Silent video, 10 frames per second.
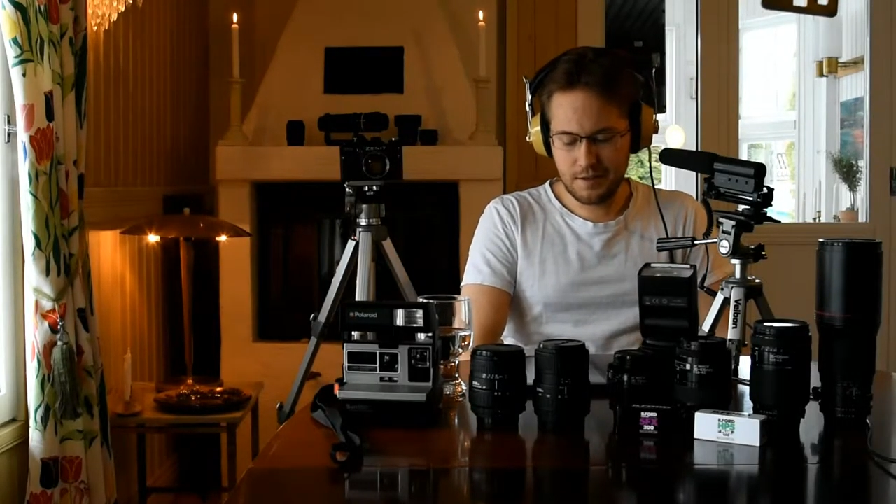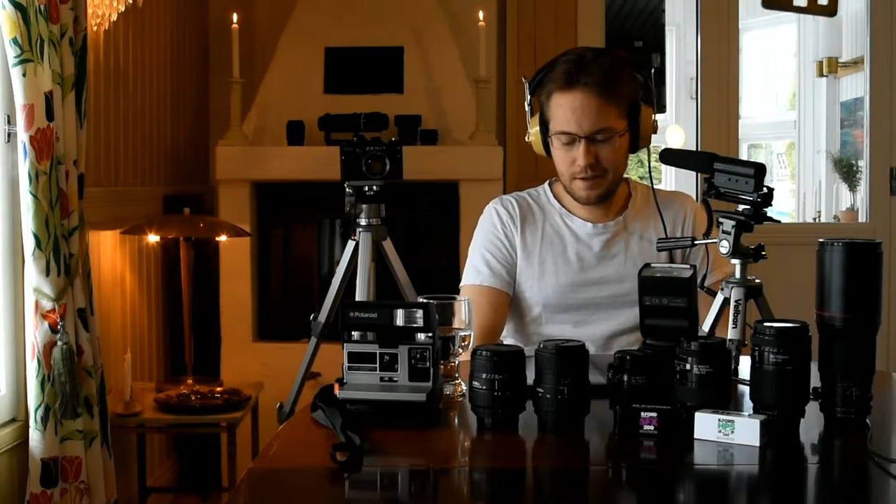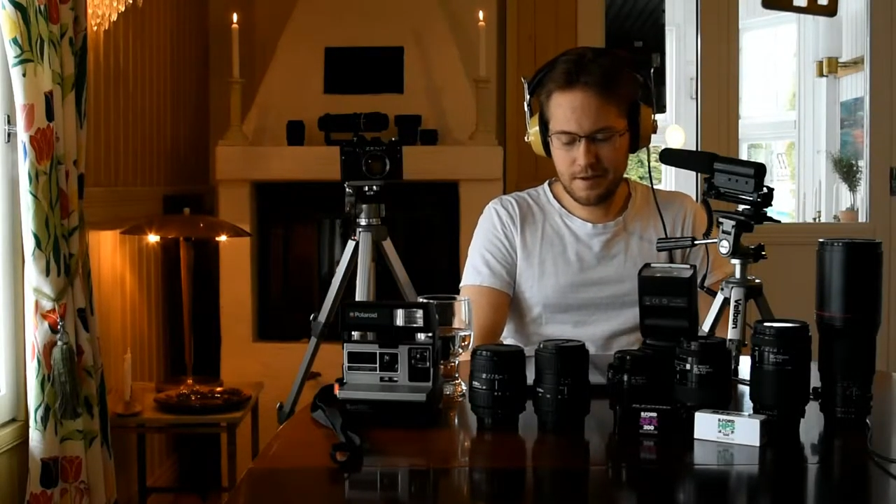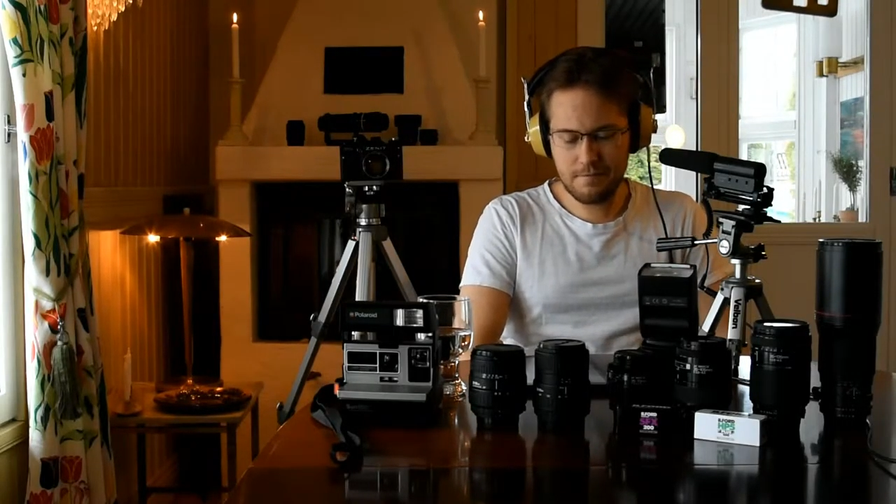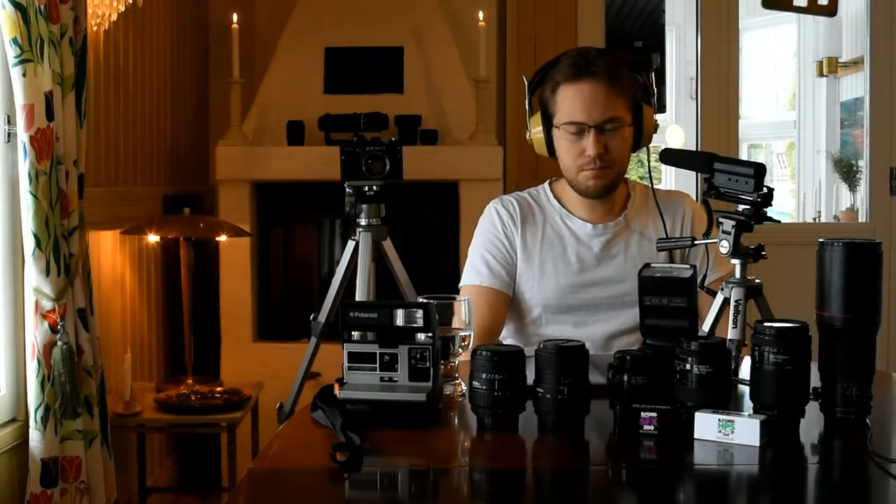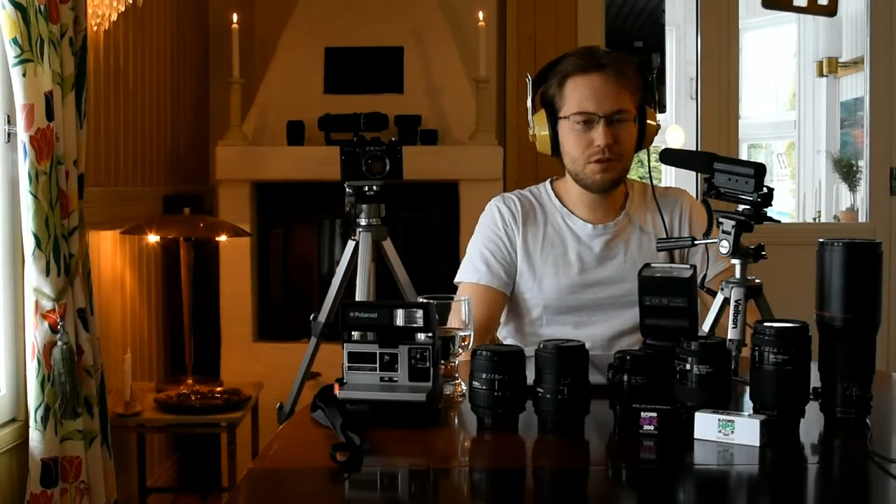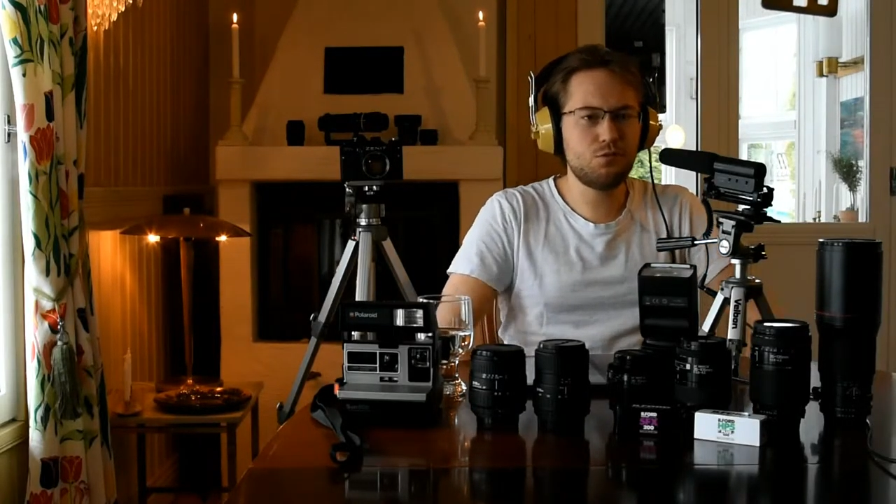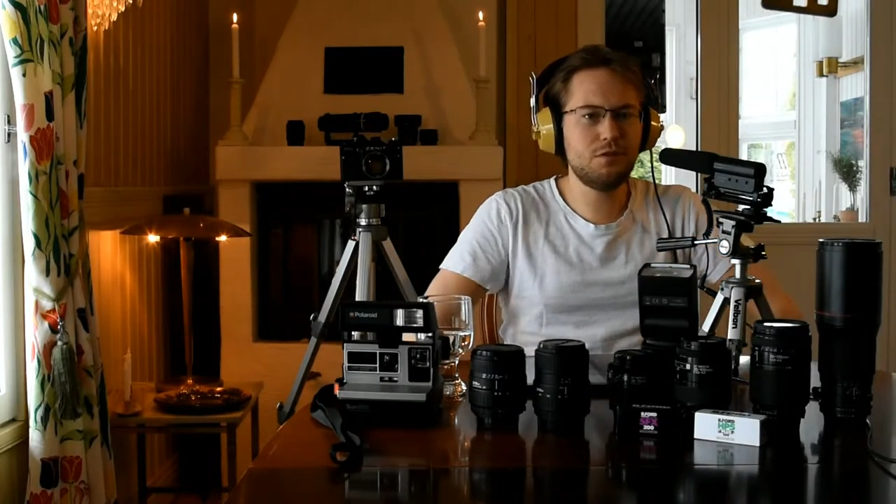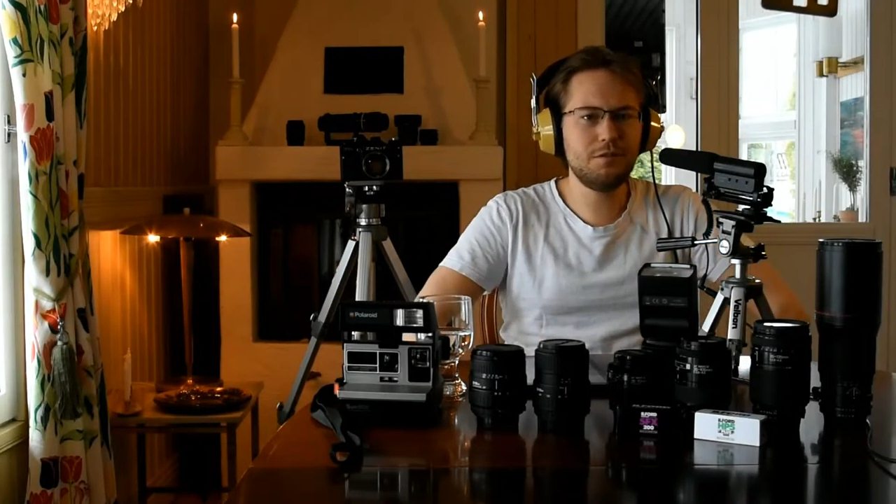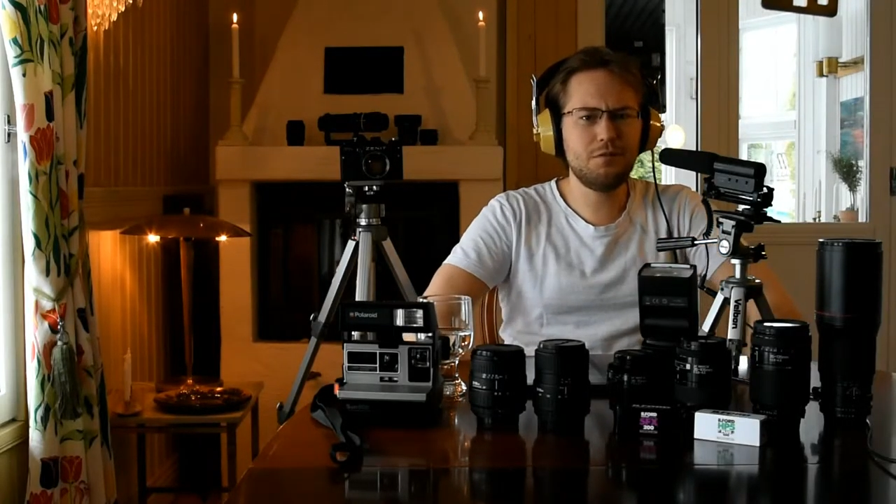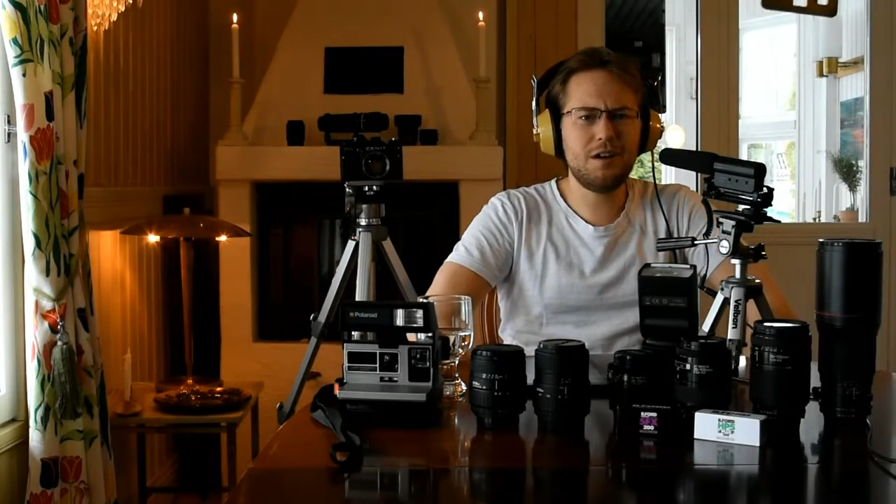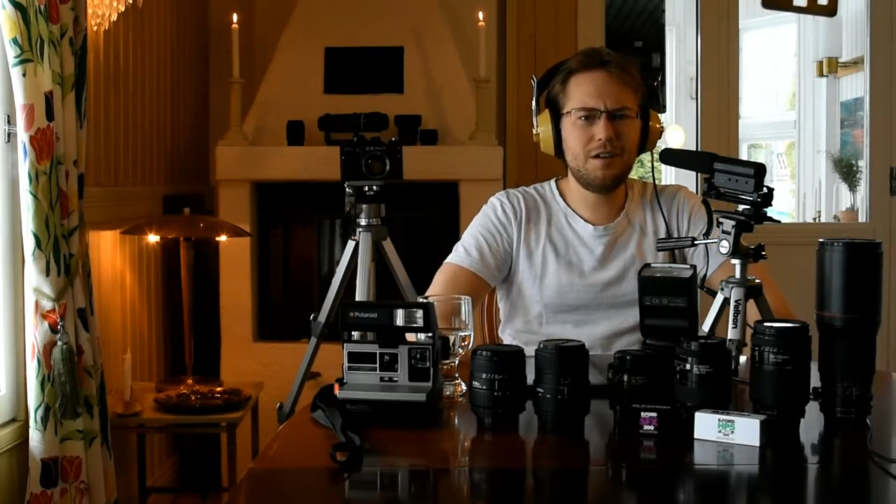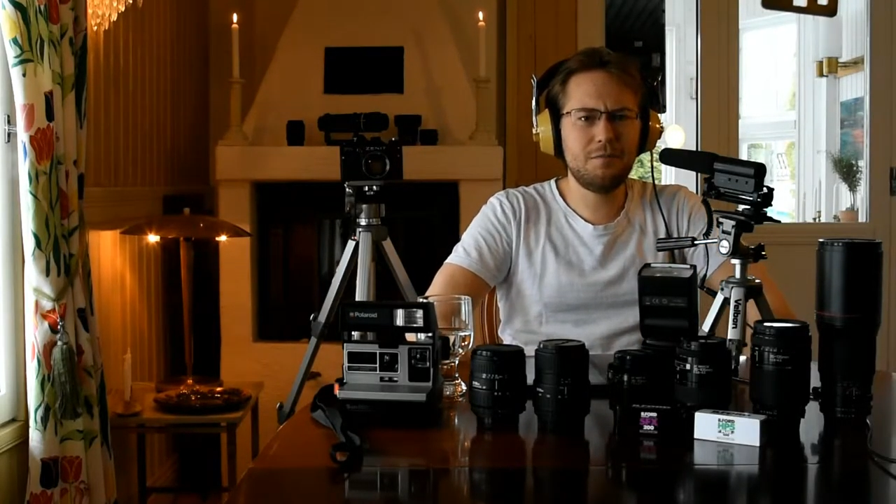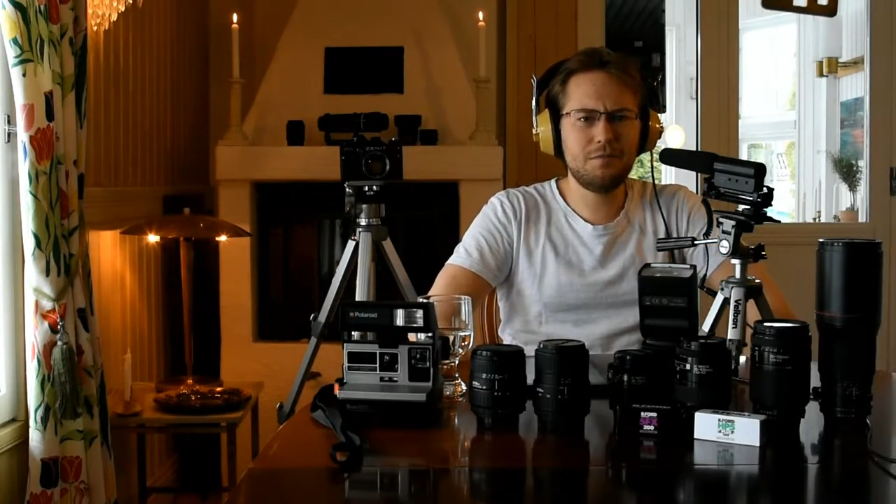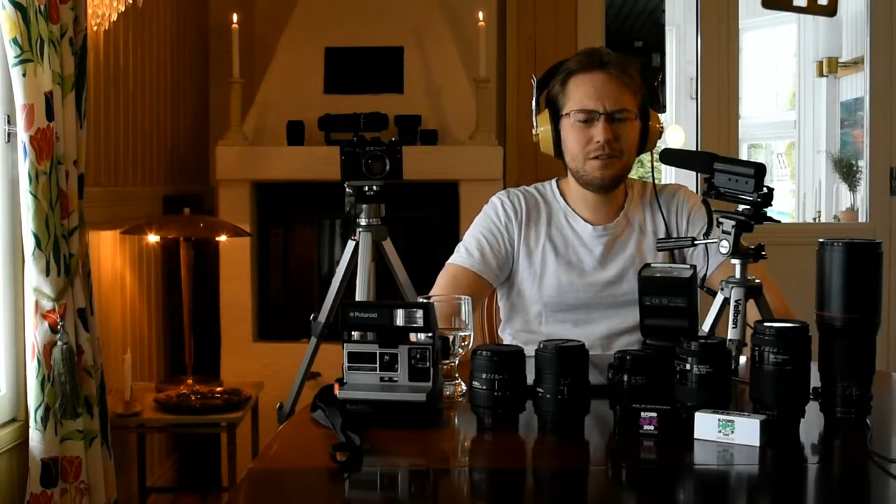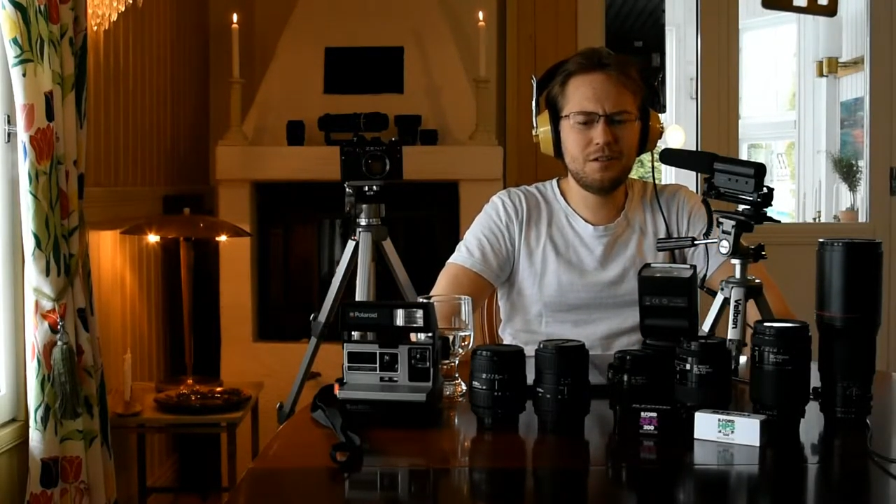But what I'm